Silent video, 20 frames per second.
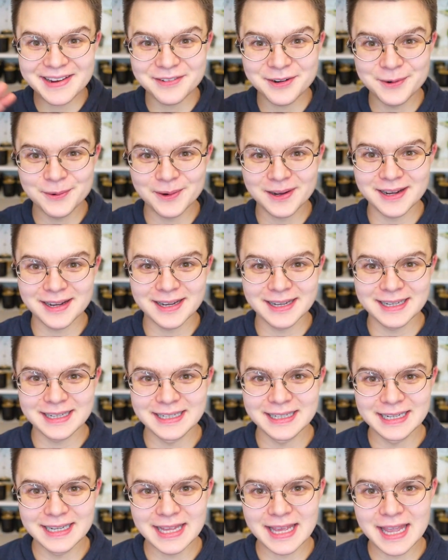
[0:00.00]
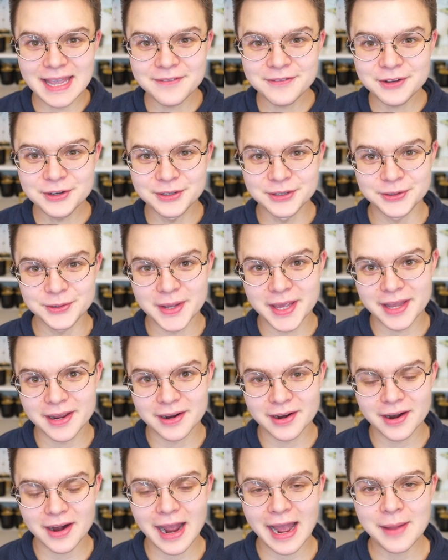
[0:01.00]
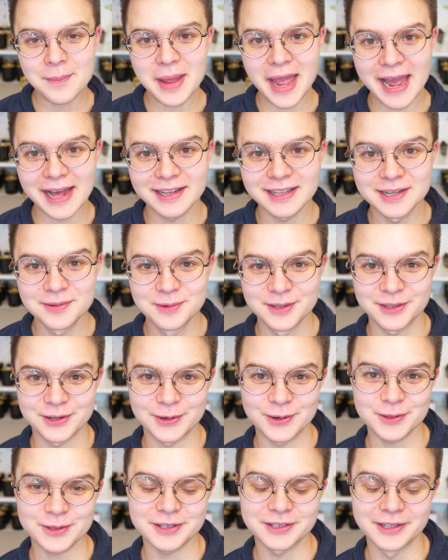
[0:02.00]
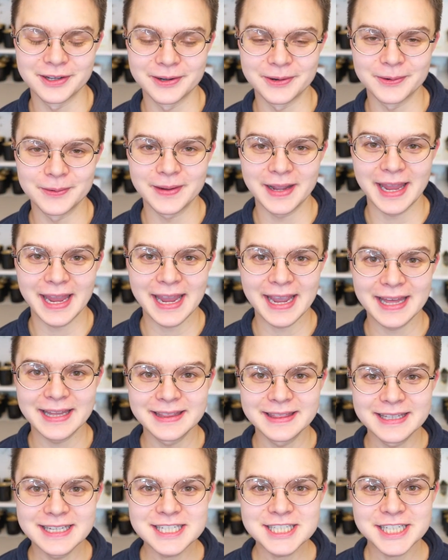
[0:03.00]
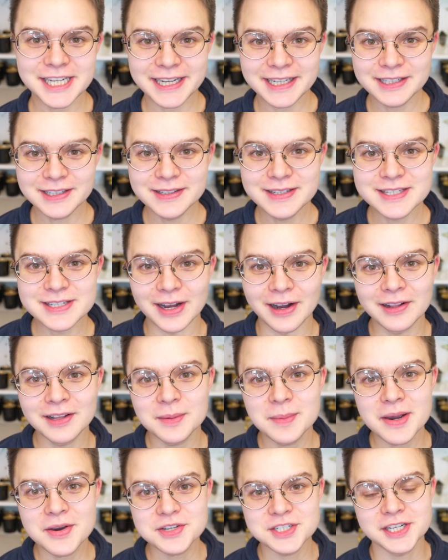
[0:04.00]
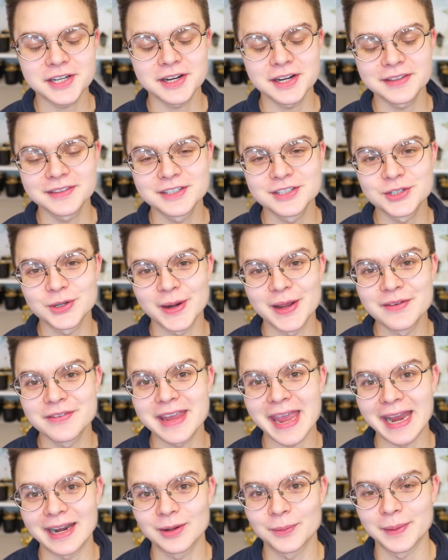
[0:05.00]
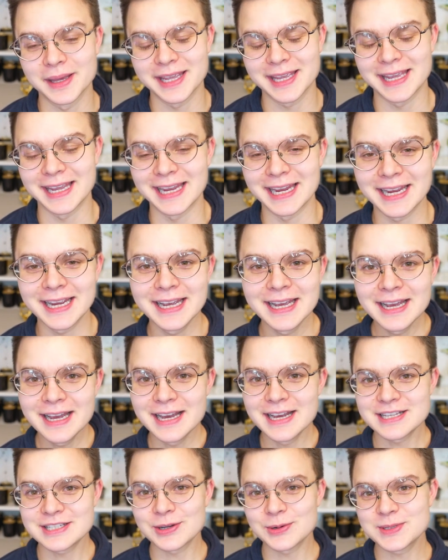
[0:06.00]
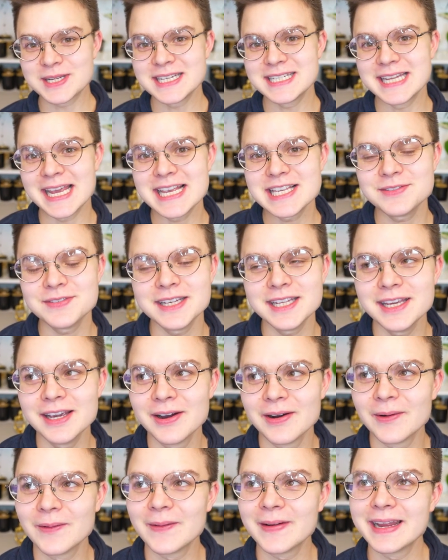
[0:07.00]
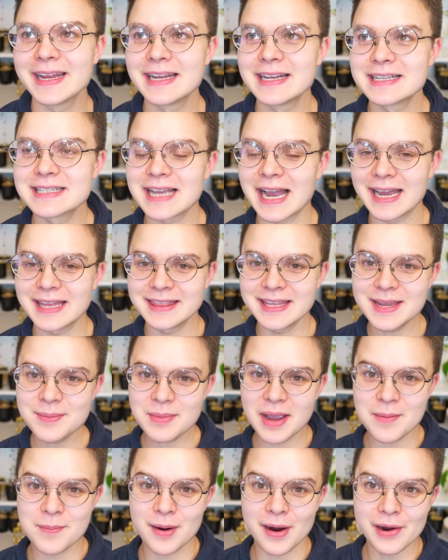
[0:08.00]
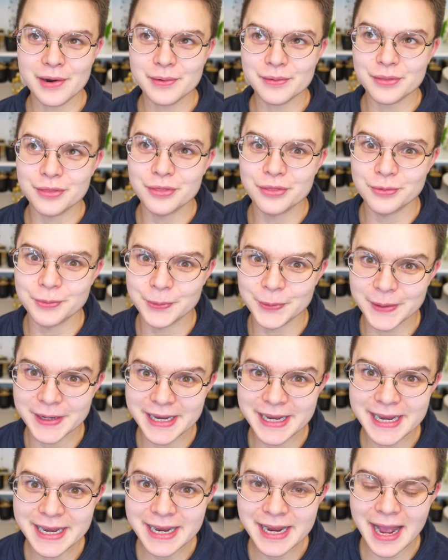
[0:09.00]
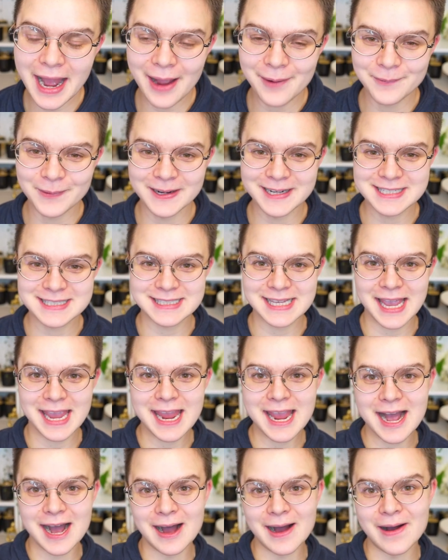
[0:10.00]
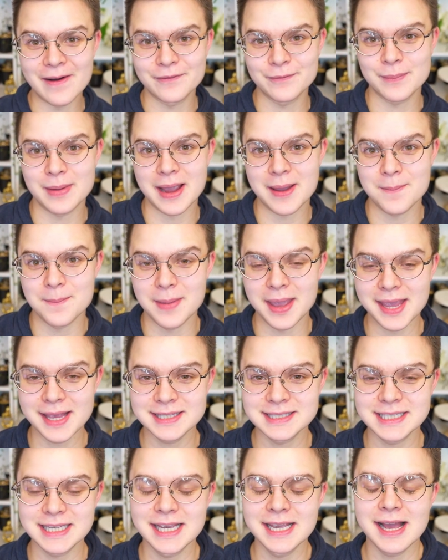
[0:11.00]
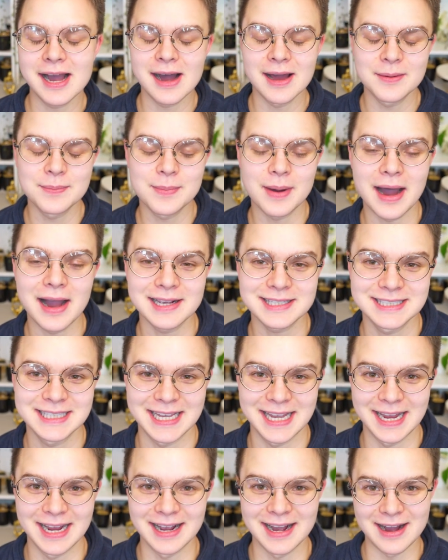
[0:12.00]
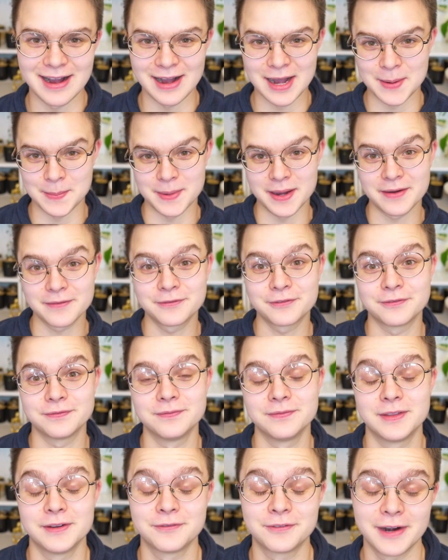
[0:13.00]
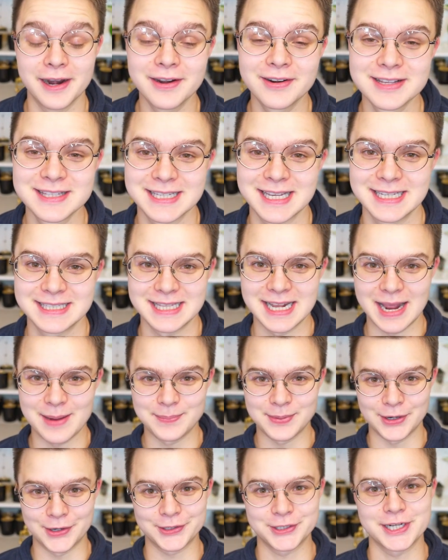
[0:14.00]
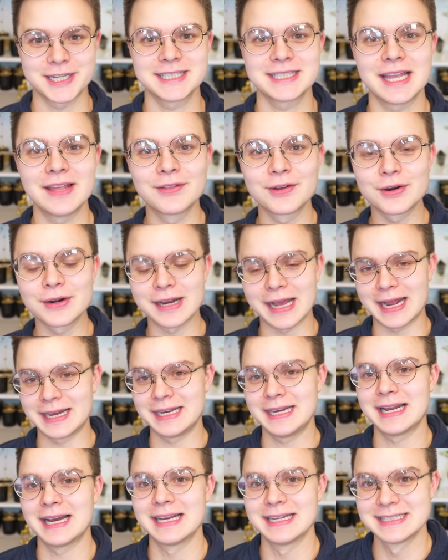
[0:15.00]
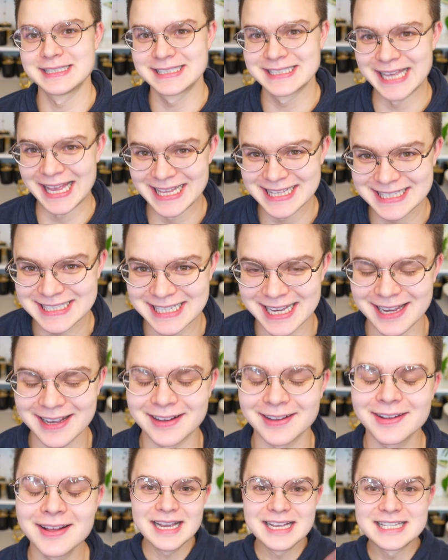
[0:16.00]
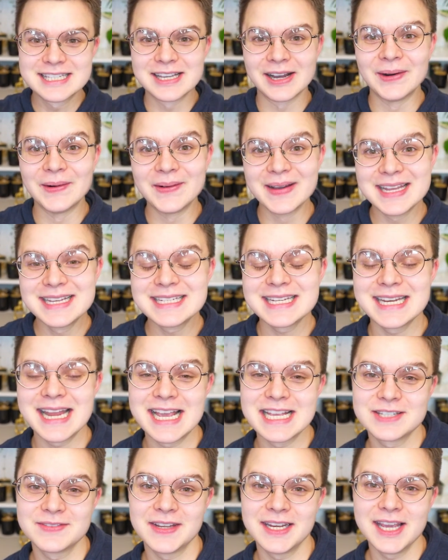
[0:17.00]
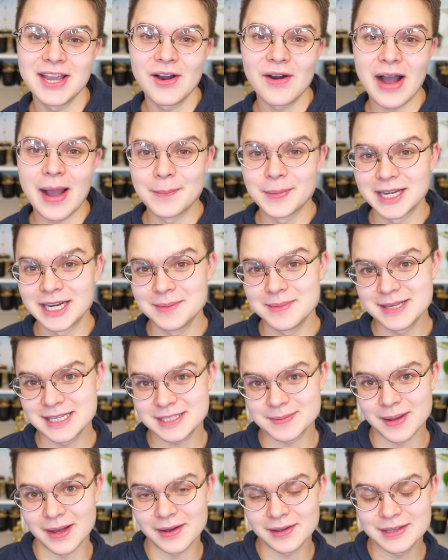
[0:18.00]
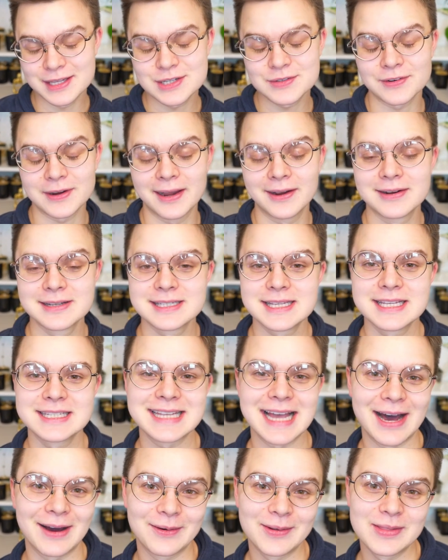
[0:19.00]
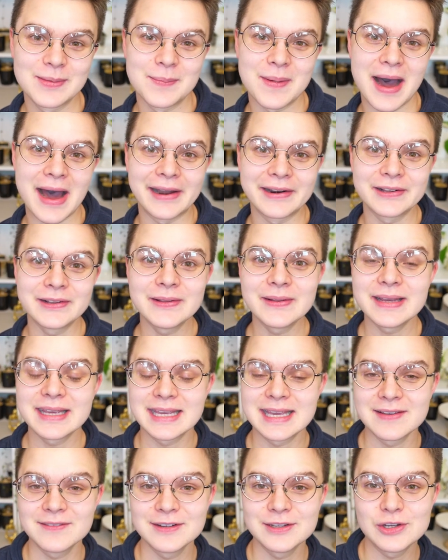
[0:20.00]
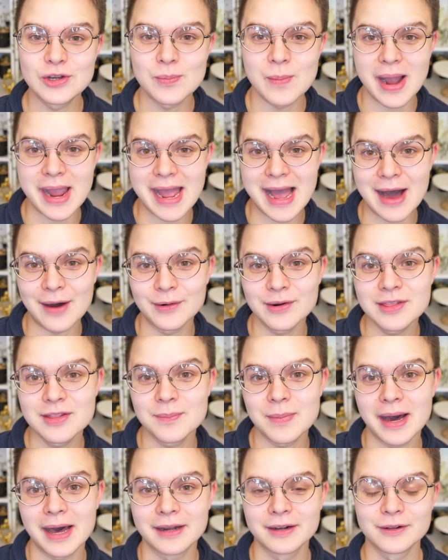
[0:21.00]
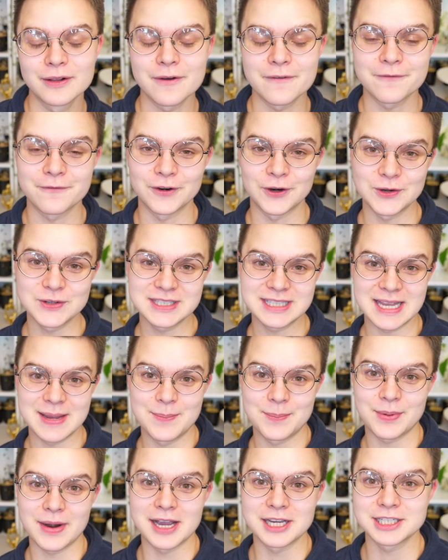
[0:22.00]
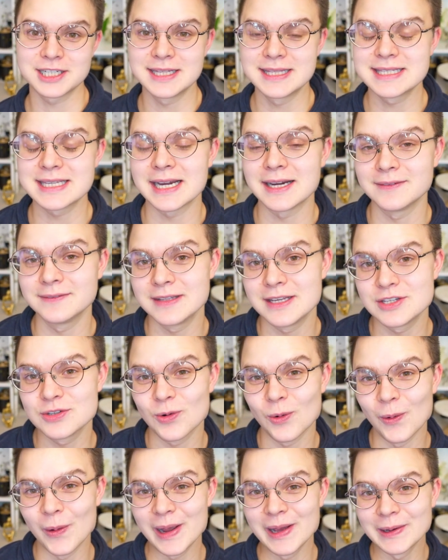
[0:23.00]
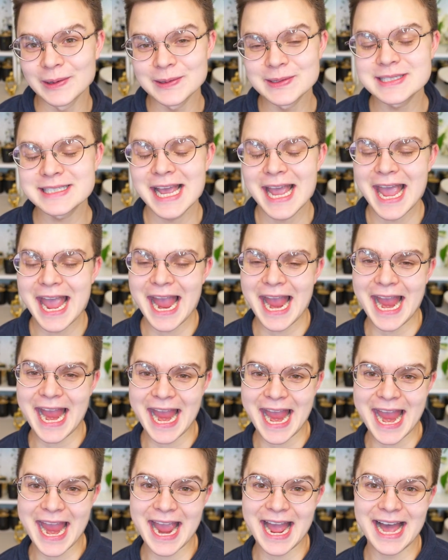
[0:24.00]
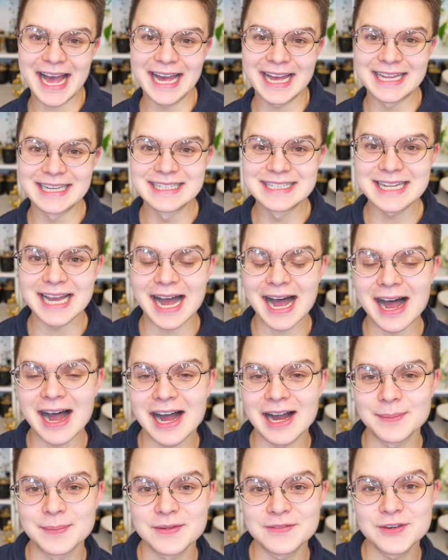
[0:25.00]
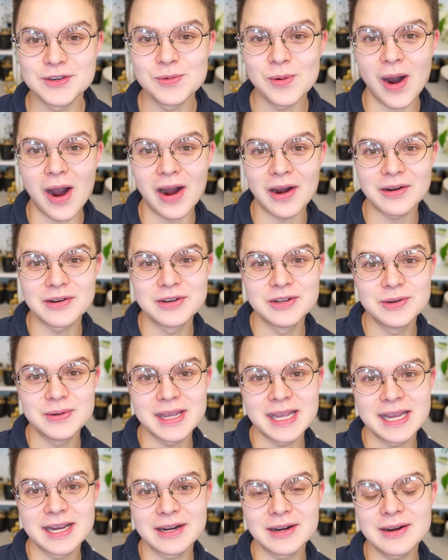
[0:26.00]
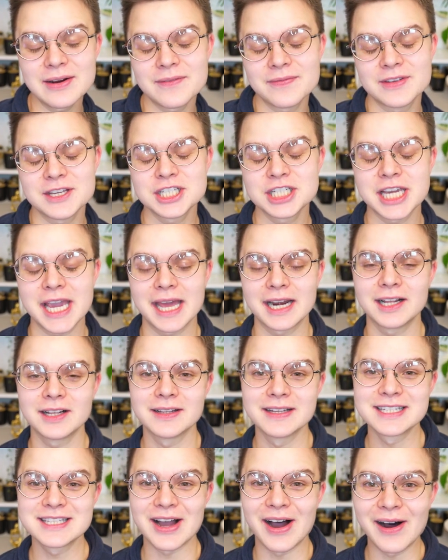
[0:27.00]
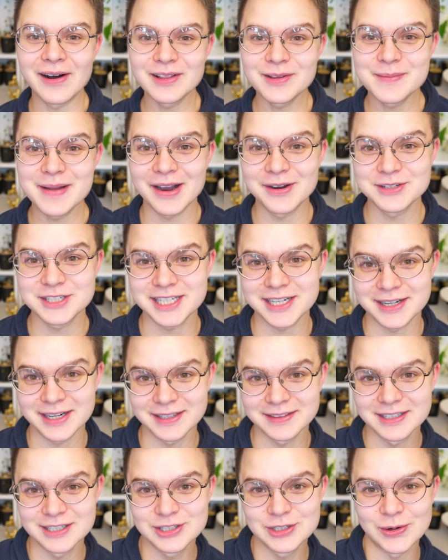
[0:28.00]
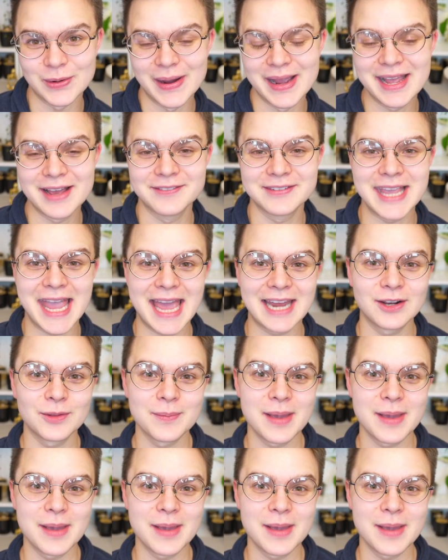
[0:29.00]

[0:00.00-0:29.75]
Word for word: everyone! If you're new here, I'm Alan with Earthglow, and this channel is all about sharing the joy of candle making. So today's video is, I think my part three, I wanna say, of my Makesy unboxing um, of the fragrances that I purchased in their 99 cent sale. So in today's video, I'm gonna be smelling these fragrances out of the bottle, giving you my out of the bottle first impressions of these oils. And um, if you are new here, this channel is all about sharing the joy of candle